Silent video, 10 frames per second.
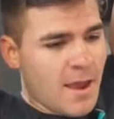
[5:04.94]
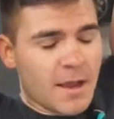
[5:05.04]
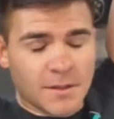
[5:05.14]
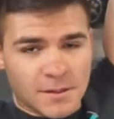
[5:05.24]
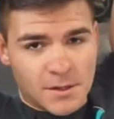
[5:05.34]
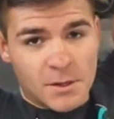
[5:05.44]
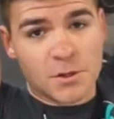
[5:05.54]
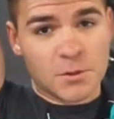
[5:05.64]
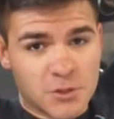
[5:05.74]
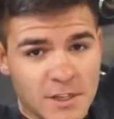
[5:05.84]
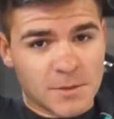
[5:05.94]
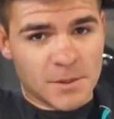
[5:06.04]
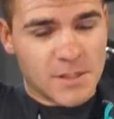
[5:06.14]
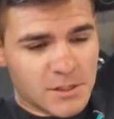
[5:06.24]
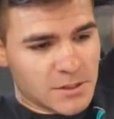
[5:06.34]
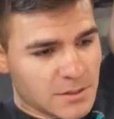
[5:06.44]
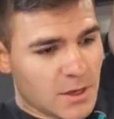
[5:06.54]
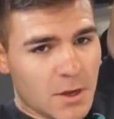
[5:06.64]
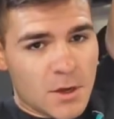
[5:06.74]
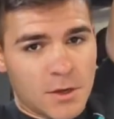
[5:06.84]
and you do tricep extensions.
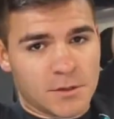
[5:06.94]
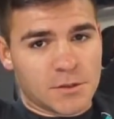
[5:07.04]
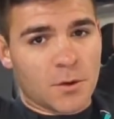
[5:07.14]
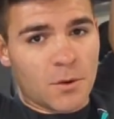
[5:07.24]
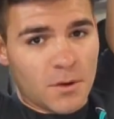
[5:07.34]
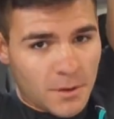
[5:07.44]
So